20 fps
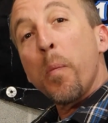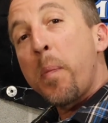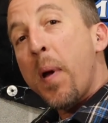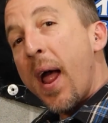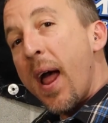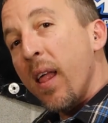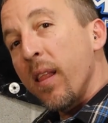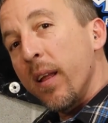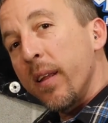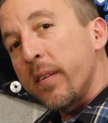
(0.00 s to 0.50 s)

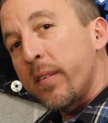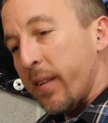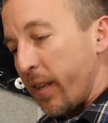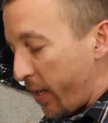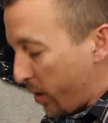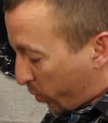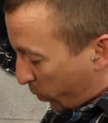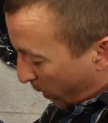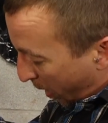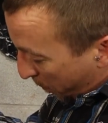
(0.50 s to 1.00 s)
balance
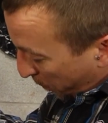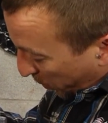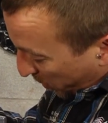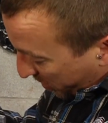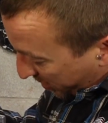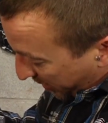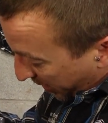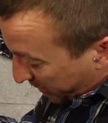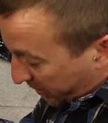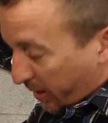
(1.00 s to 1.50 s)
is
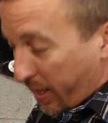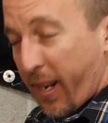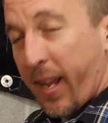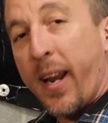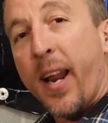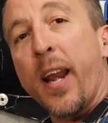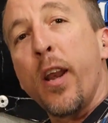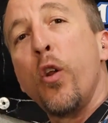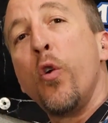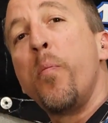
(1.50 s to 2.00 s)
represented
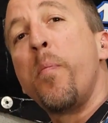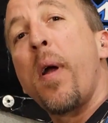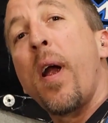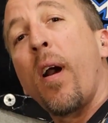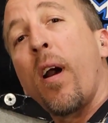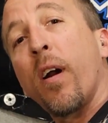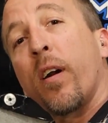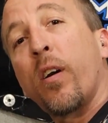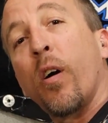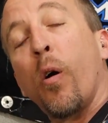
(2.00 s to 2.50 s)
in a
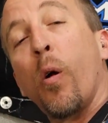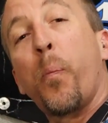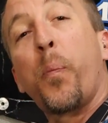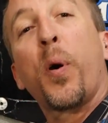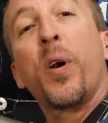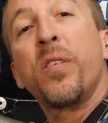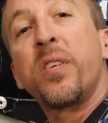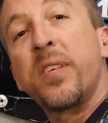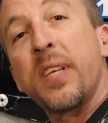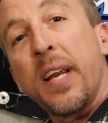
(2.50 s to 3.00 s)
numerical
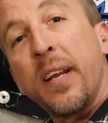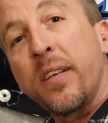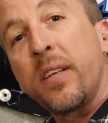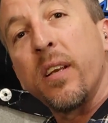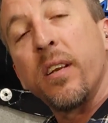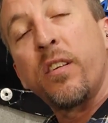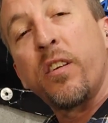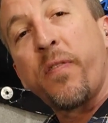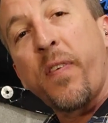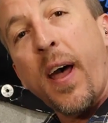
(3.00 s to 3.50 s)

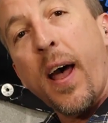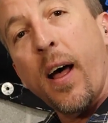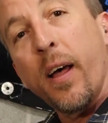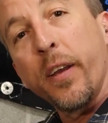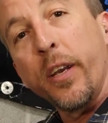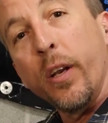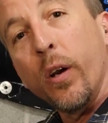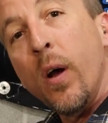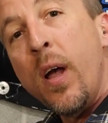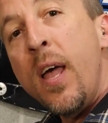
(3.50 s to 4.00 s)
percentage
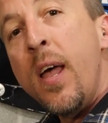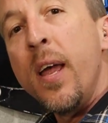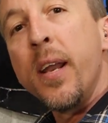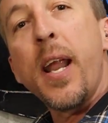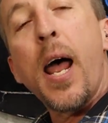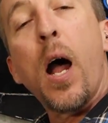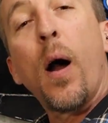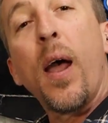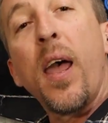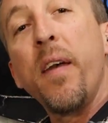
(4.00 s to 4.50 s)
value.
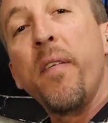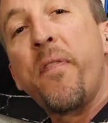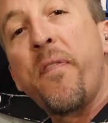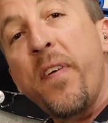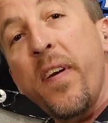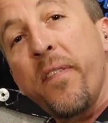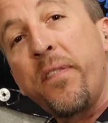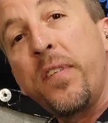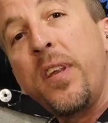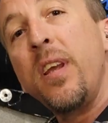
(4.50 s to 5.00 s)
Now, a
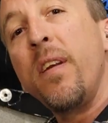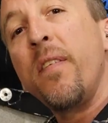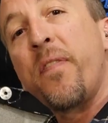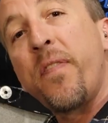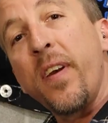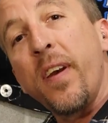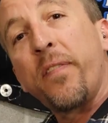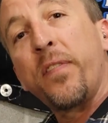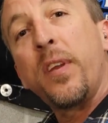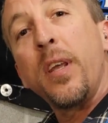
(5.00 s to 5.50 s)

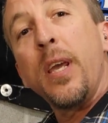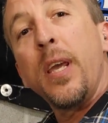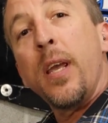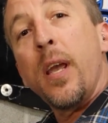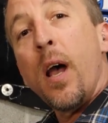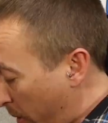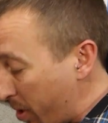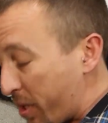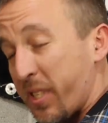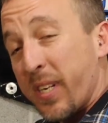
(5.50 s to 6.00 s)

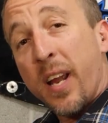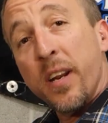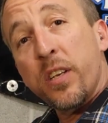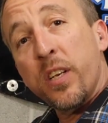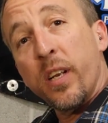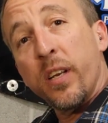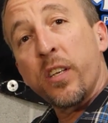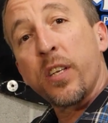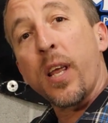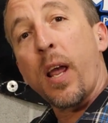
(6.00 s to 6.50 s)
50-50
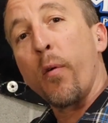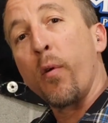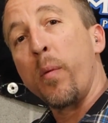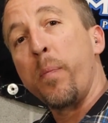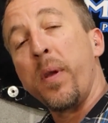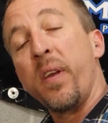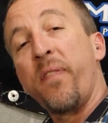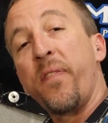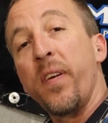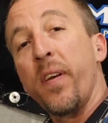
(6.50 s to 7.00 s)
percentage, that
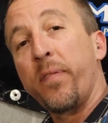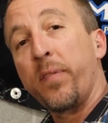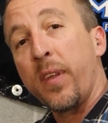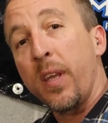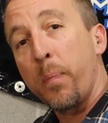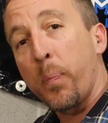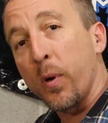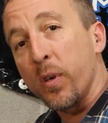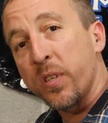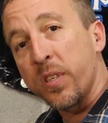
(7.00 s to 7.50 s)
would be
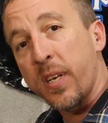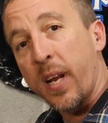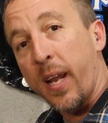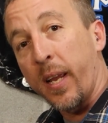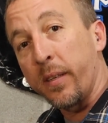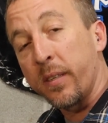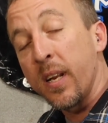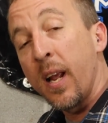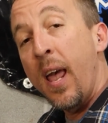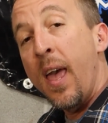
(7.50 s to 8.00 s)

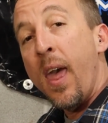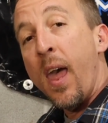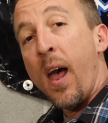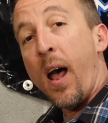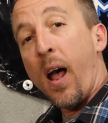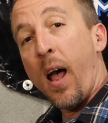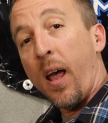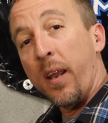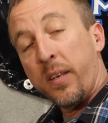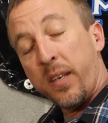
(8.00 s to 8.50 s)
50%
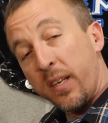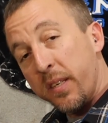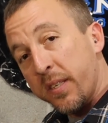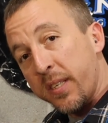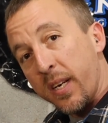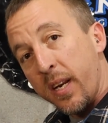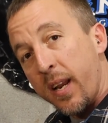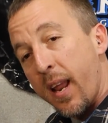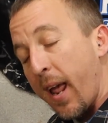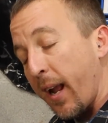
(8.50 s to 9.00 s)

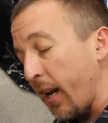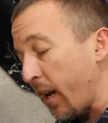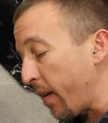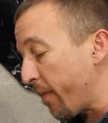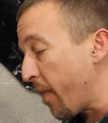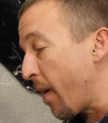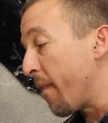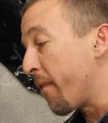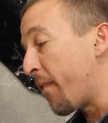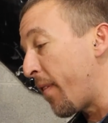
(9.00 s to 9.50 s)
DC
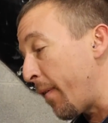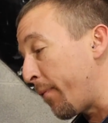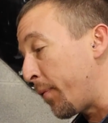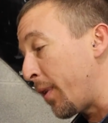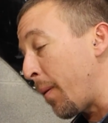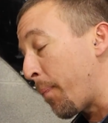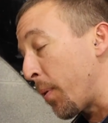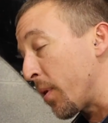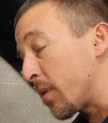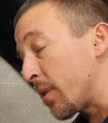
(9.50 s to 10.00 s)
negative,
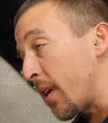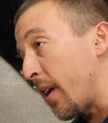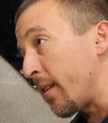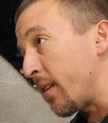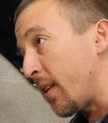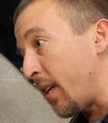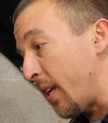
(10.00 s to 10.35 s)
50%